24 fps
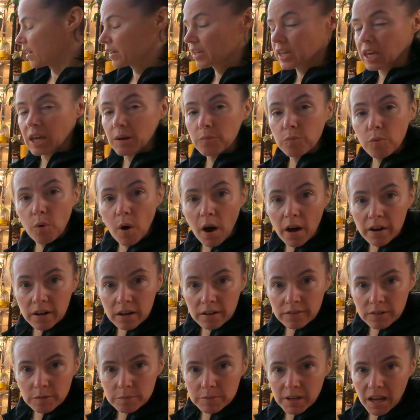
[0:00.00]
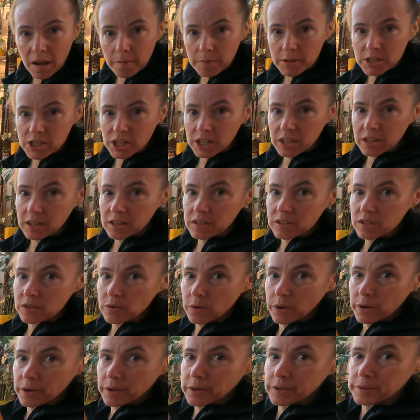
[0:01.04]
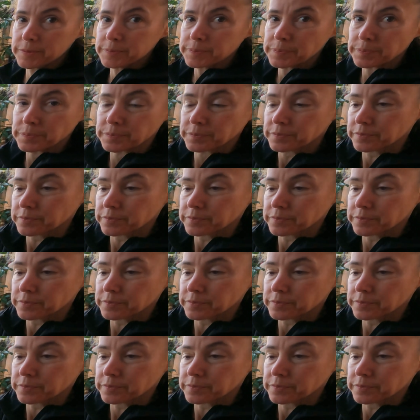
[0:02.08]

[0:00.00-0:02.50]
keep water from damaging the soil.